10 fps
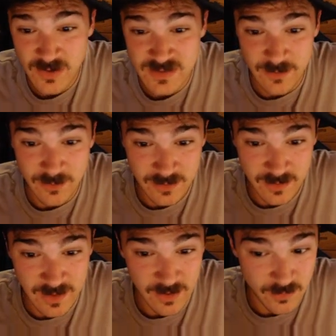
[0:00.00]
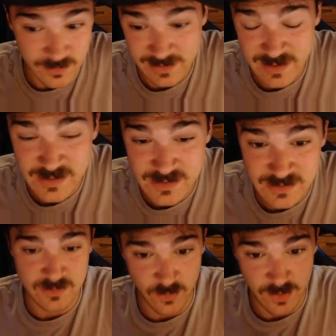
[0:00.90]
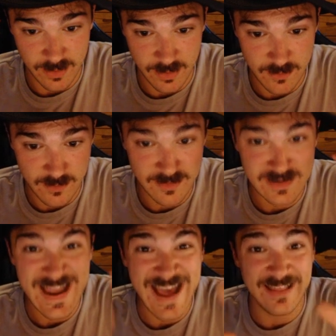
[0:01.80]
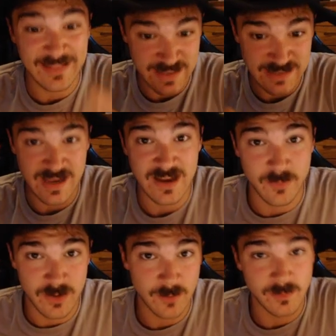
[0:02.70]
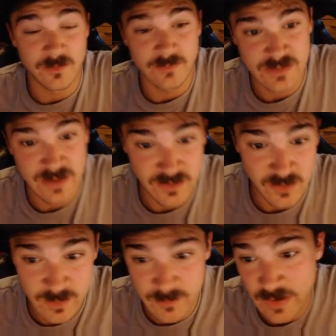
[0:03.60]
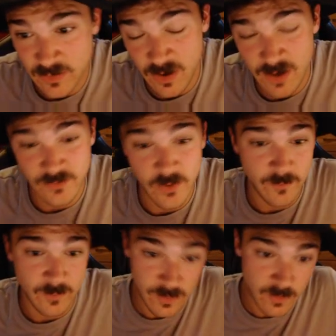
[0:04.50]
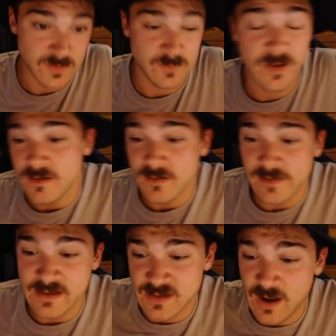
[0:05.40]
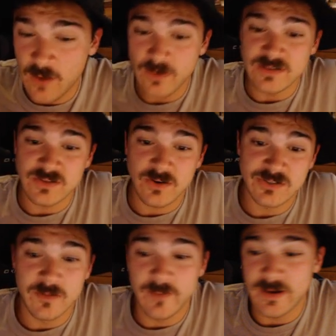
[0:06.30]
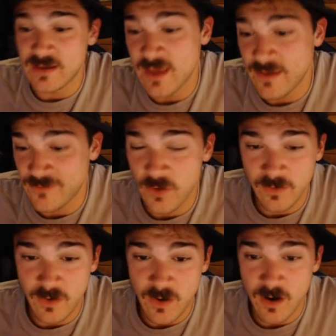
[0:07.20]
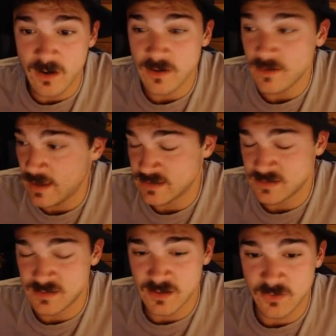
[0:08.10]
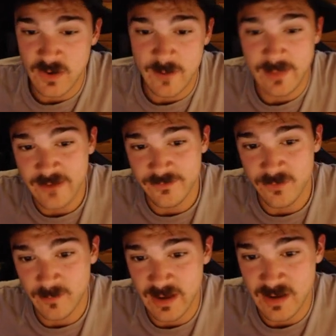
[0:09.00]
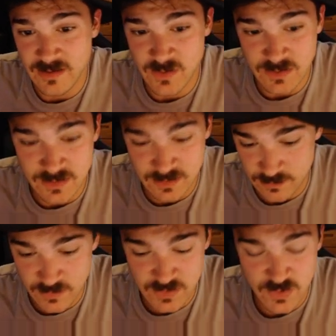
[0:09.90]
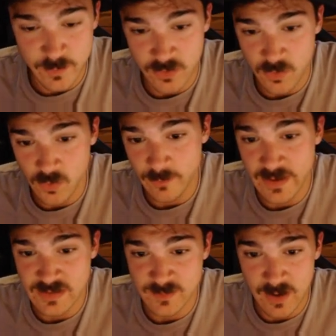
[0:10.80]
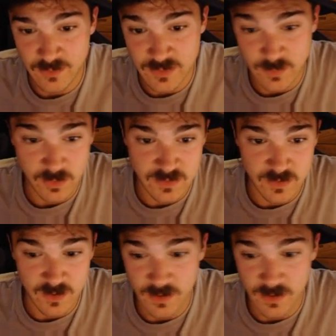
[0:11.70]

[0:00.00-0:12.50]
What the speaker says: that are released with not these kind of problems, and you'd be better off going with those. But like I said, I don't want to discourage anybody. If you own the car, it's a great platform to get into. It's super cool base model sports car.